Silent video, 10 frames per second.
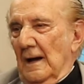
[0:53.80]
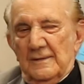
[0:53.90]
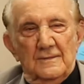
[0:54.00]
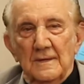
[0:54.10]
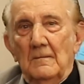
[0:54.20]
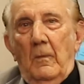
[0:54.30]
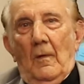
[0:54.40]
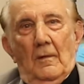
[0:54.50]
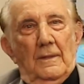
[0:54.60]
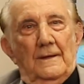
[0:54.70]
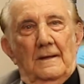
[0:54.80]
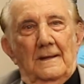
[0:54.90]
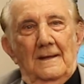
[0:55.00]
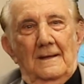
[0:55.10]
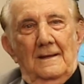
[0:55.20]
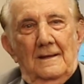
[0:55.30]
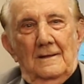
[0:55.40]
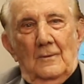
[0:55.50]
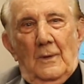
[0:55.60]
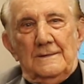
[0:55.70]
as a symbol of
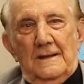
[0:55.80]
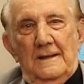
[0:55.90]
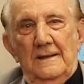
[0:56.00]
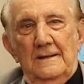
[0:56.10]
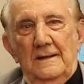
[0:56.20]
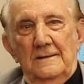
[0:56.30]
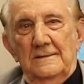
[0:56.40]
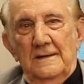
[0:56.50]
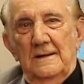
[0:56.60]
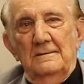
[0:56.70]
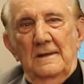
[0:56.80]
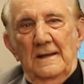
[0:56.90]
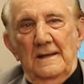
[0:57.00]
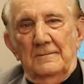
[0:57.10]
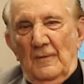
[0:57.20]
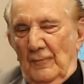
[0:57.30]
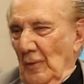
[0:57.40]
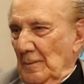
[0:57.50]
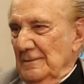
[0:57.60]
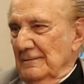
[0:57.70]
what he did, he
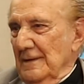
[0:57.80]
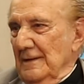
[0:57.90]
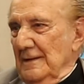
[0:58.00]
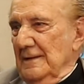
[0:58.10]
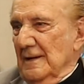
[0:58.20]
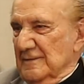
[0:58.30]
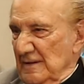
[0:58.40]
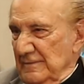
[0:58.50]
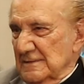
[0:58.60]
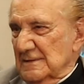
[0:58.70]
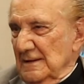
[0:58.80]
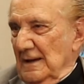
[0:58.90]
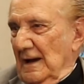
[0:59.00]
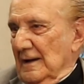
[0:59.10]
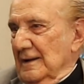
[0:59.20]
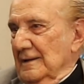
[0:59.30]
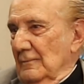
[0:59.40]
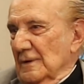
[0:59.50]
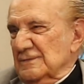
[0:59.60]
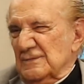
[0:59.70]
performed, he achieved it, and he
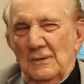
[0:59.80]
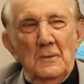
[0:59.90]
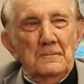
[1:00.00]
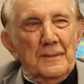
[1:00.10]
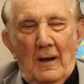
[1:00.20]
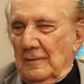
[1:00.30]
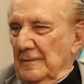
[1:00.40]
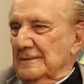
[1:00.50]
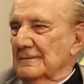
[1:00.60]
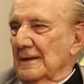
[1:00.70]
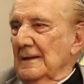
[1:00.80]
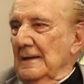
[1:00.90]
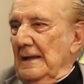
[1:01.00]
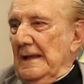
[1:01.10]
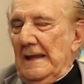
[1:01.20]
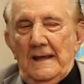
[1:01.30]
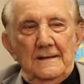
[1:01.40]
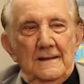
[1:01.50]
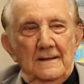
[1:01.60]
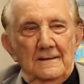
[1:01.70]
was so proud of it.
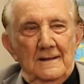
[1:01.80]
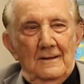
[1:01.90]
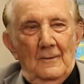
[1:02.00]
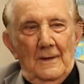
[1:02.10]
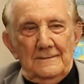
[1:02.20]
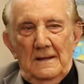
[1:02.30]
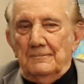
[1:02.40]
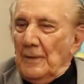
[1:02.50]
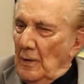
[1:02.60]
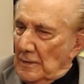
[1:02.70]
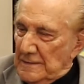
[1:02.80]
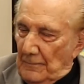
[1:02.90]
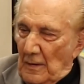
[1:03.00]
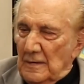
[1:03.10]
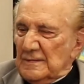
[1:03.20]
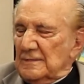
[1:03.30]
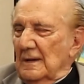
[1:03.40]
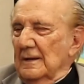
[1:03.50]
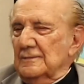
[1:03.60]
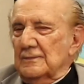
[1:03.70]
And the applause I